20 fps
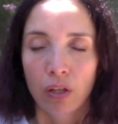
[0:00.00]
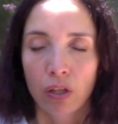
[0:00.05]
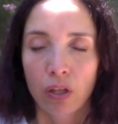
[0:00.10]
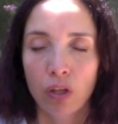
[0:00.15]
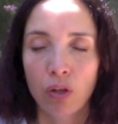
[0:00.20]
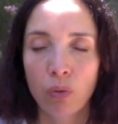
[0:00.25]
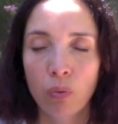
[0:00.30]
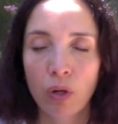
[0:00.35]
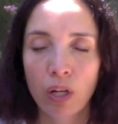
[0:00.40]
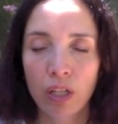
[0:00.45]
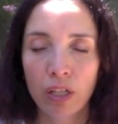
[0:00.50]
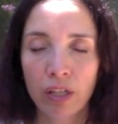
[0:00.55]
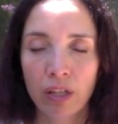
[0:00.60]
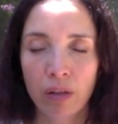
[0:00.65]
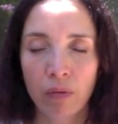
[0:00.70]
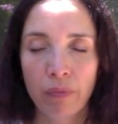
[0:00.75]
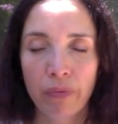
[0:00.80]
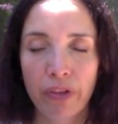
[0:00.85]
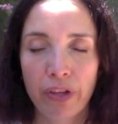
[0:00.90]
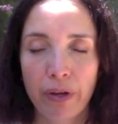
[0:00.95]
You
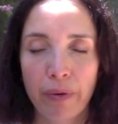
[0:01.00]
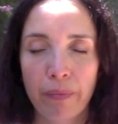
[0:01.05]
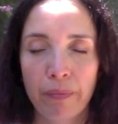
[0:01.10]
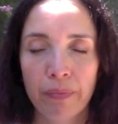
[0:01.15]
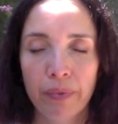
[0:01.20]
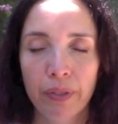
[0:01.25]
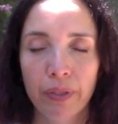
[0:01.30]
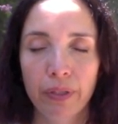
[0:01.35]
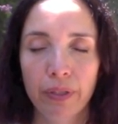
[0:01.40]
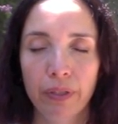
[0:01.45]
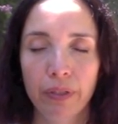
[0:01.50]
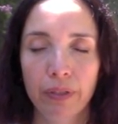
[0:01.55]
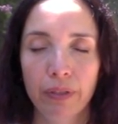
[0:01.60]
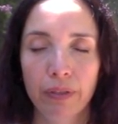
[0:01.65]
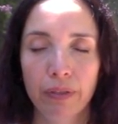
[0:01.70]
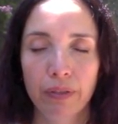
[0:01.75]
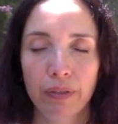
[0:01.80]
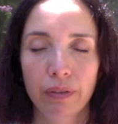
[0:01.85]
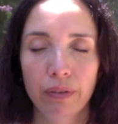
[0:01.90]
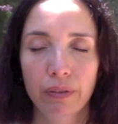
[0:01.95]
welcome them
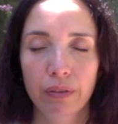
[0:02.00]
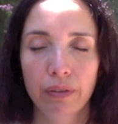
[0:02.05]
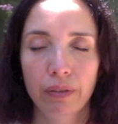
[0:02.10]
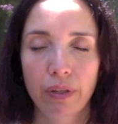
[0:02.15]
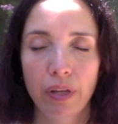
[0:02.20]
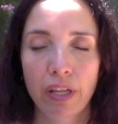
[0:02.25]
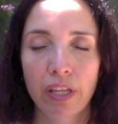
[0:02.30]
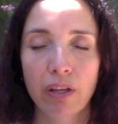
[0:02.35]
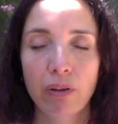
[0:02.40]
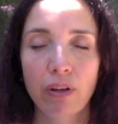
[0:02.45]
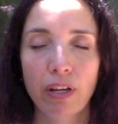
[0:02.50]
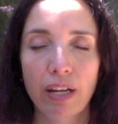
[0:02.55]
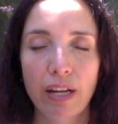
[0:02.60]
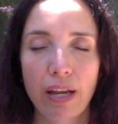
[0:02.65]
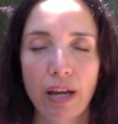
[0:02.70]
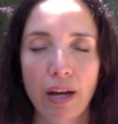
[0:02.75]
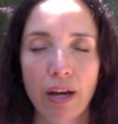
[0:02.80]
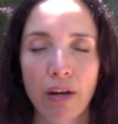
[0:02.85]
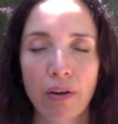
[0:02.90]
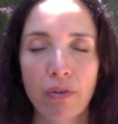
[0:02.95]
and you
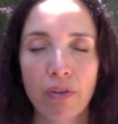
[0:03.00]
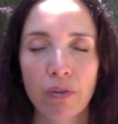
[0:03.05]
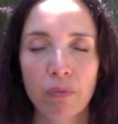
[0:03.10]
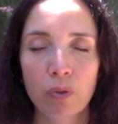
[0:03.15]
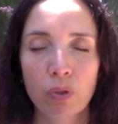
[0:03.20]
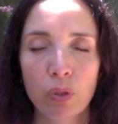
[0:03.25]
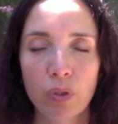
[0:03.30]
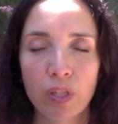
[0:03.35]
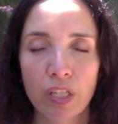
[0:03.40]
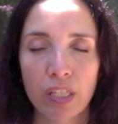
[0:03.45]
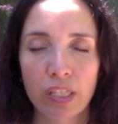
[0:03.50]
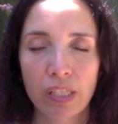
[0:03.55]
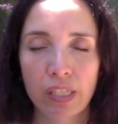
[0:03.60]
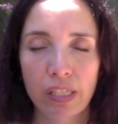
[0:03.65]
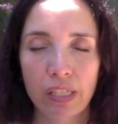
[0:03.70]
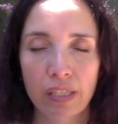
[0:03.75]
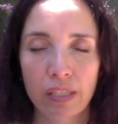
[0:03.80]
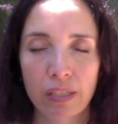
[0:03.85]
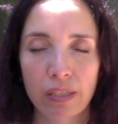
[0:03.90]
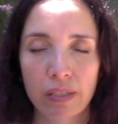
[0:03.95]
allow them to
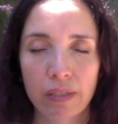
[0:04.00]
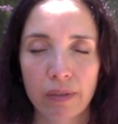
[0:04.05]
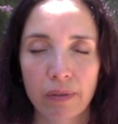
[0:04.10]
exist.